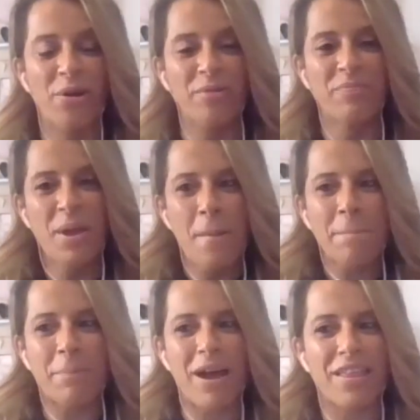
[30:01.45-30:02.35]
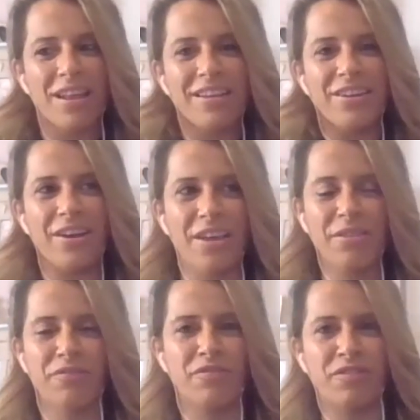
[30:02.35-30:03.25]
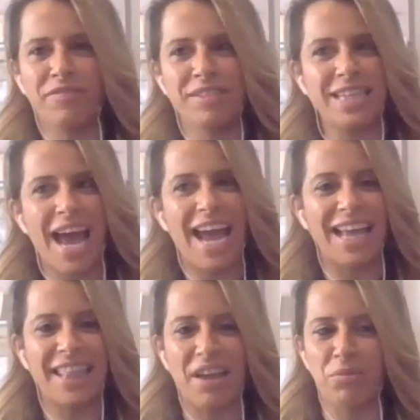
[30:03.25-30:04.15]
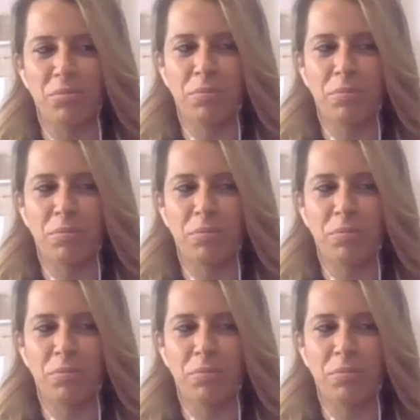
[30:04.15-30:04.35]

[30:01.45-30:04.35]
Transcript: And by the, fifth day, they were